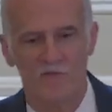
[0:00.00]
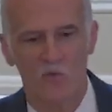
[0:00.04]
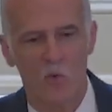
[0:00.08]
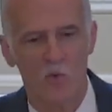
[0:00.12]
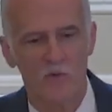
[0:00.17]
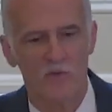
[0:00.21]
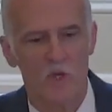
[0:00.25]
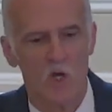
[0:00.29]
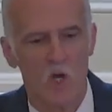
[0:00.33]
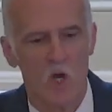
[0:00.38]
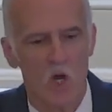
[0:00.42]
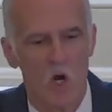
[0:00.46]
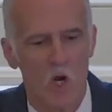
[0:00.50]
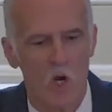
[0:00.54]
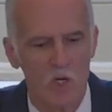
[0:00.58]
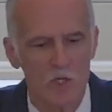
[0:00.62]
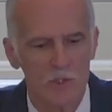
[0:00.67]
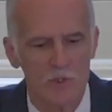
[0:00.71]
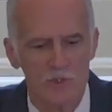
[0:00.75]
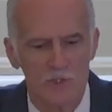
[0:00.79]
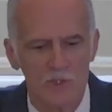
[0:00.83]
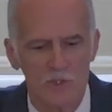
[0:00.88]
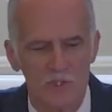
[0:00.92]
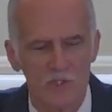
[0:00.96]
Before the
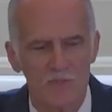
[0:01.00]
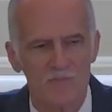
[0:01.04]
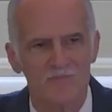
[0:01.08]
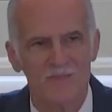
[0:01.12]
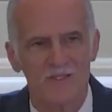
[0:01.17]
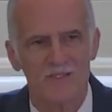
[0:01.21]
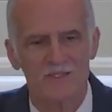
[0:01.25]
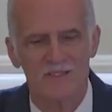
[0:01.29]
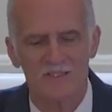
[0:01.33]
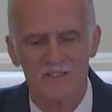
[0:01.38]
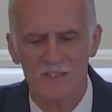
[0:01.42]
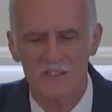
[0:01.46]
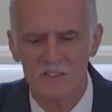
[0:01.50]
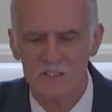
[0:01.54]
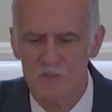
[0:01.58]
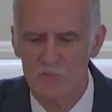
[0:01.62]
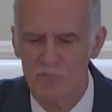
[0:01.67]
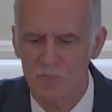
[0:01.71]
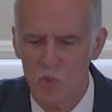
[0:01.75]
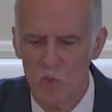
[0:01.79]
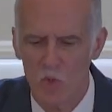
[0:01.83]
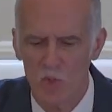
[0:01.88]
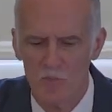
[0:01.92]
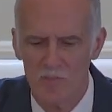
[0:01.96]
hardship, the
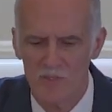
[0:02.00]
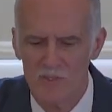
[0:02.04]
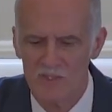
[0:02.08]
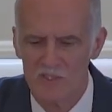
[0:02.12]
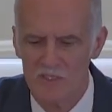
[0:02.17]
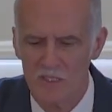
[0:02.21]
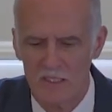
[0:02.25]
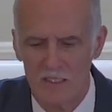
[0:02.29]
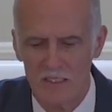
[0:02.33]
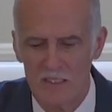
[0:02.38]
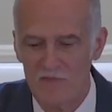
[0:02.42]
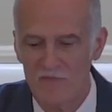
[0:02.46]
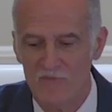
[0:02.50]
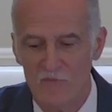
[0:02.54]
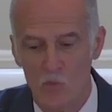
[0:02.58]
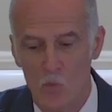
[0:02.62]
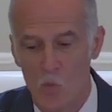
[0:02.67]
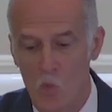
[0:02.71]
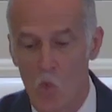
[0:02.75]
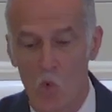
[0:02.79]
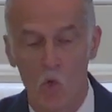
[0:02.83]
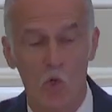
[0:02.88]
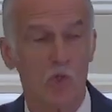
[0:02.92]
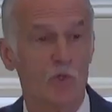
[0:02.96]
disappointments, and
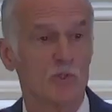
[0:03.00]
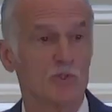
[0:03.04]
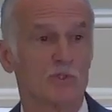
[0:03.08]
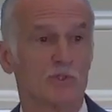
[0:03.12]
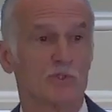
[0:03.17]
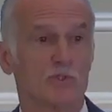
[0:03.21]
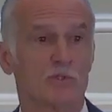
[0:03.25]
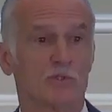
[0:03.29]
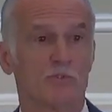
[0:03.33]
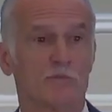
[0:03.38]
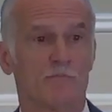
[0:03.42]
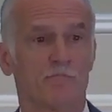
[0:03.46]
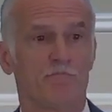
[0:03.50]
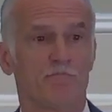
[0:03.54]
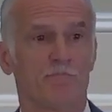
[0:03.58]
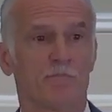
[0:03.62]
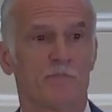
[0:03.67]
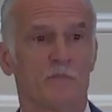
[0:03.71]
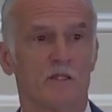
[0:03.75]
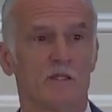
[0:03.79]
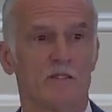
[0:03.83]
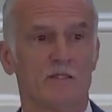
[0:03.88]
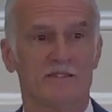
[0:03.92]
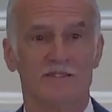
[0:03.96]
even worse,
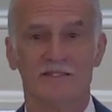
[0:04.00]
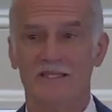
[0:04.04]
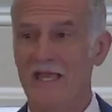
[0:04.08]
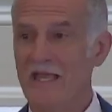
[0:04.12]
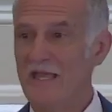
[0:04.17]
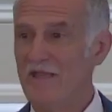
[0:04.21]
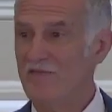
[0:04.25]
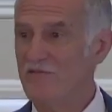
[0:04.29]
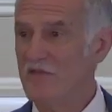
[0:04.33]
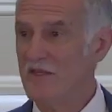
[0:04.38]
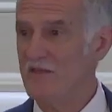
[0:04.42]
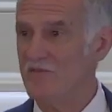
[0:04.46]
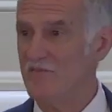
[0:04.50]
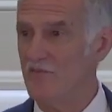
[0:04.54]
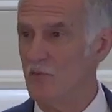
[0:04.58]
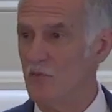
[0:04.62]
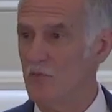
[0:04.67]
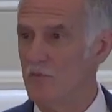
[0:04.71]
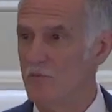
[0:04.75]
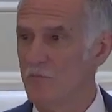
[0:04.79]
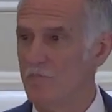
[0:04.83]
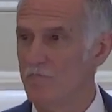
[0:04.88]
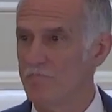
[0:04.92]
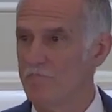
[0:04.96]
day of
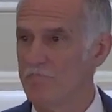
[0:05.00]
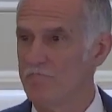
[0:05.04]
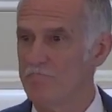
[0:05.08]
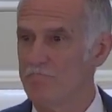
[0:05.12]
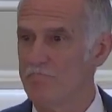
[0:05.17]
evil